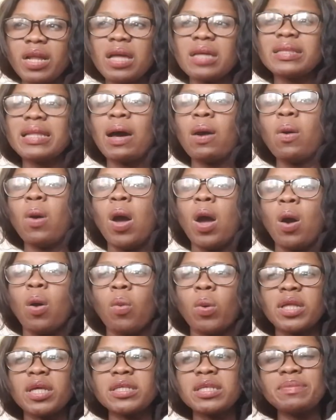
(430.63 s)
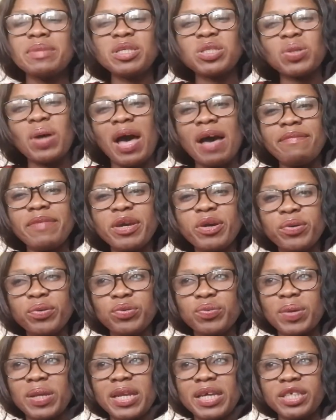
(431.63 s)
Now, what does it mean to have a
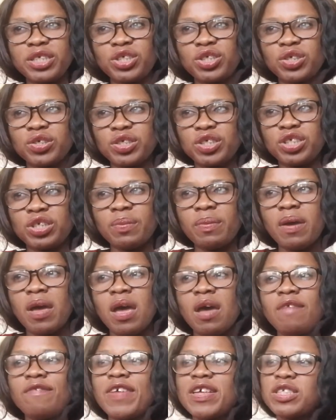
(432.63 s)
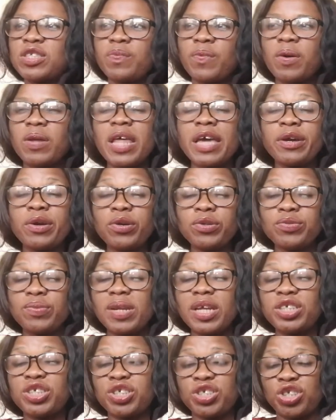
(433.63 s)
good relationship? First of all, a good
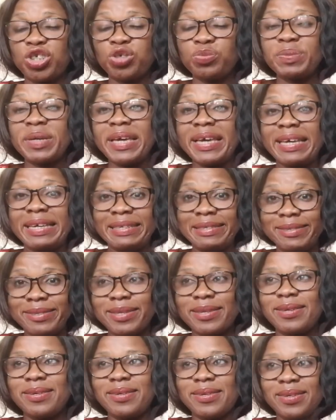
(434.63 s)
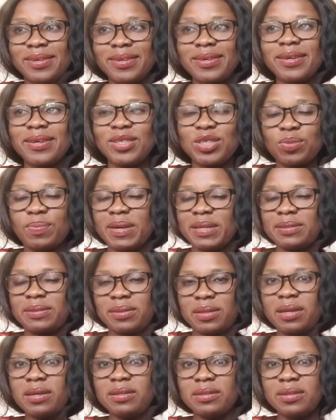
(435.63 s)
relationship should be easy to
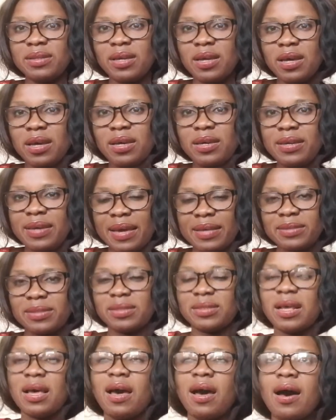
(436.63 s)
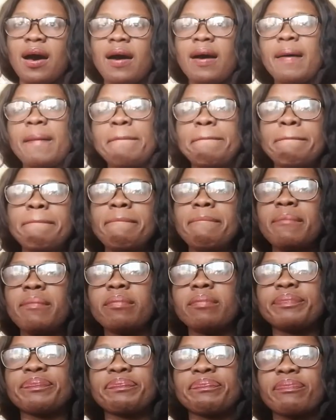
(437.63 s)
maintain. Yes.
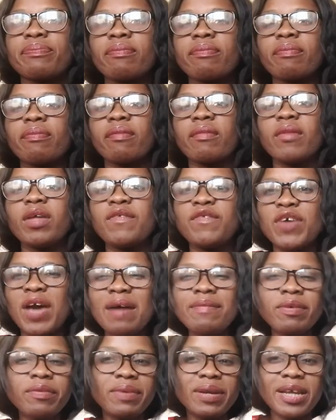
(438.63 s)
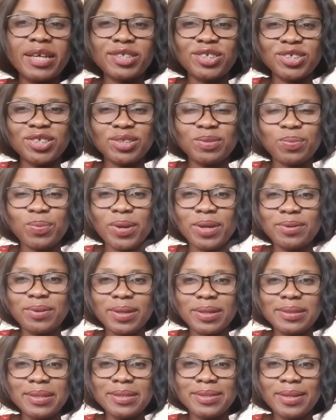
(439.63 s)
If you have a relationship where you
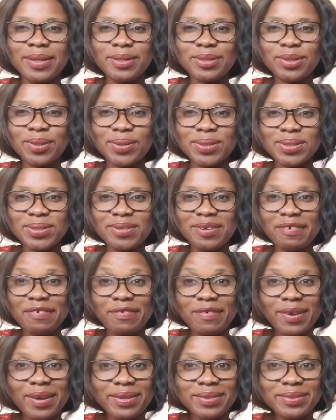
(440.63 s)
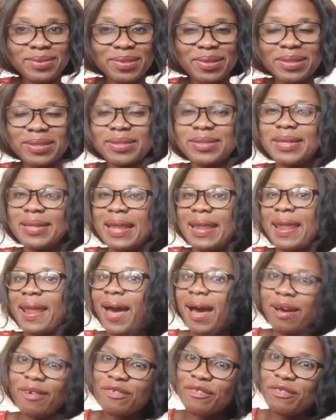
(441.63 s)
can easily talk to your friend, you can easily
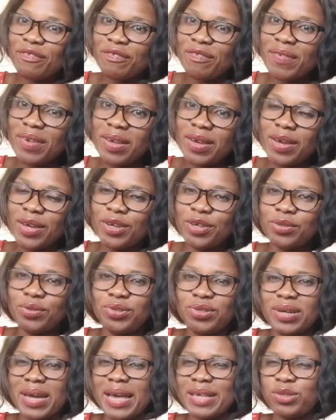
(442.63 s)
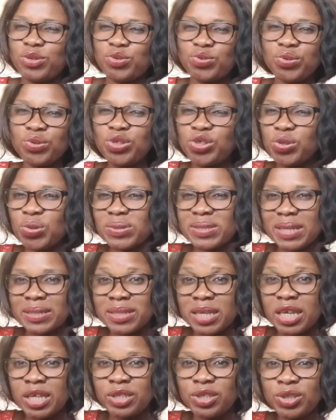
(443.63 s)
laugh, you guys throw jokes
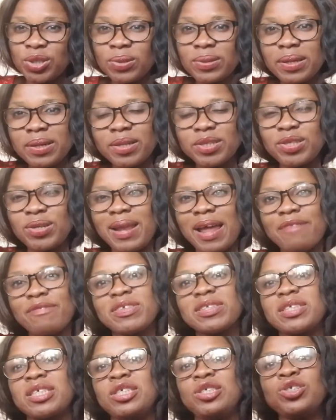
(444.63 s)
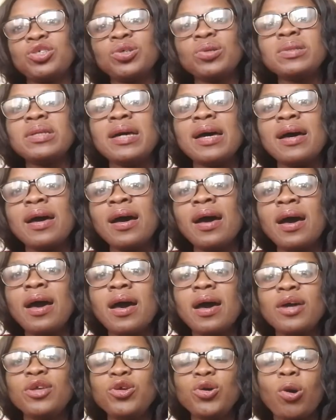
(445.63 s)
at each other, you laugh at each other,
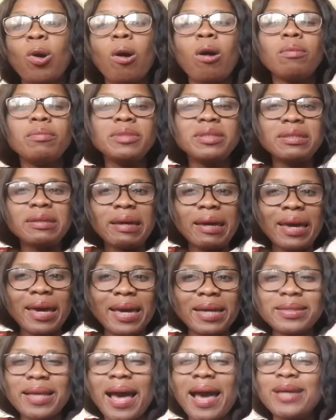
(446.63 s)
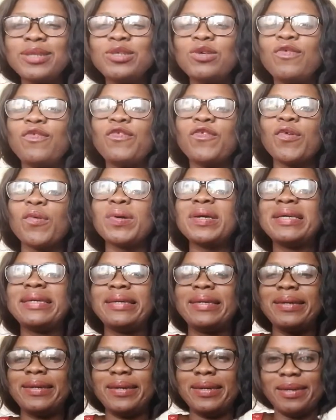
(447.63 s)
you communicate, and you
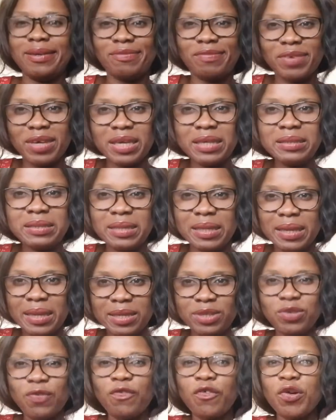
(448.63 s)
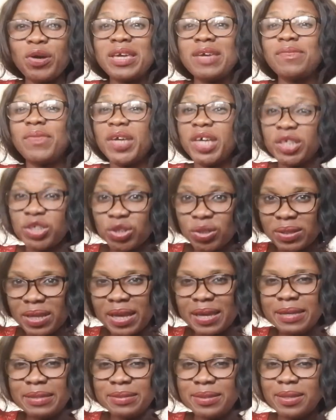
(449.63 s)
forgive easily, you forgive each other
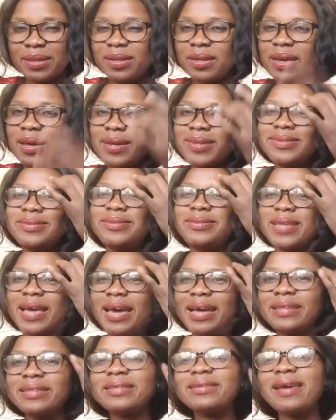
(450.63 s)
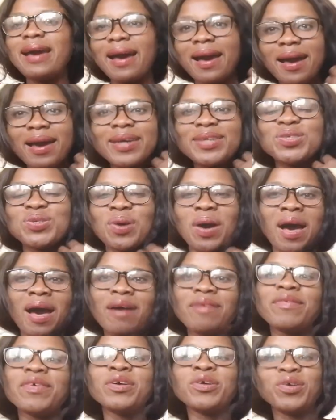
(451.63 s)
easily, then guys, you
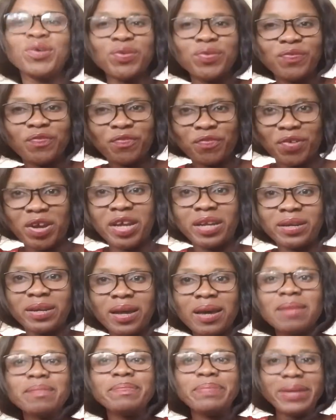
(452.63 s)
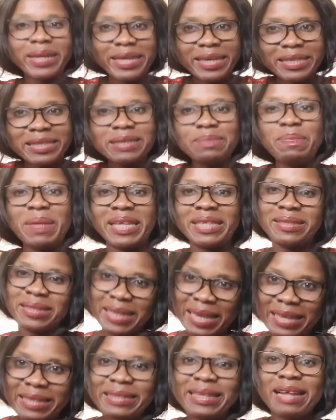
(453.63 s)
have a good friend. Please
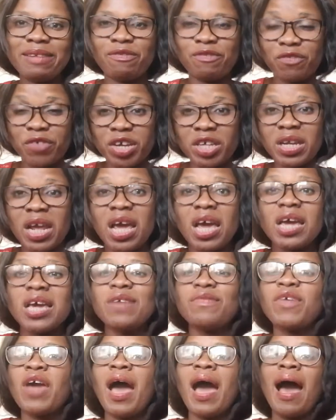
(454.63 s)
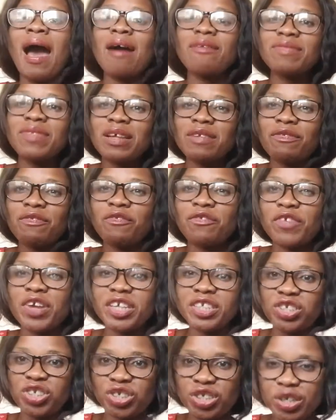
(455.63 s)
maintain that friend. If you have that
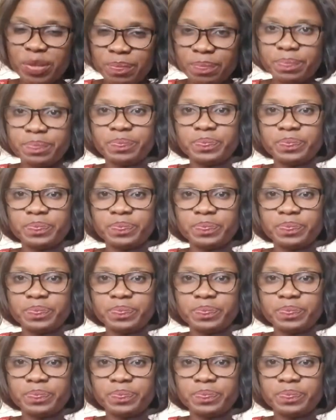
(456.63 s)
friendship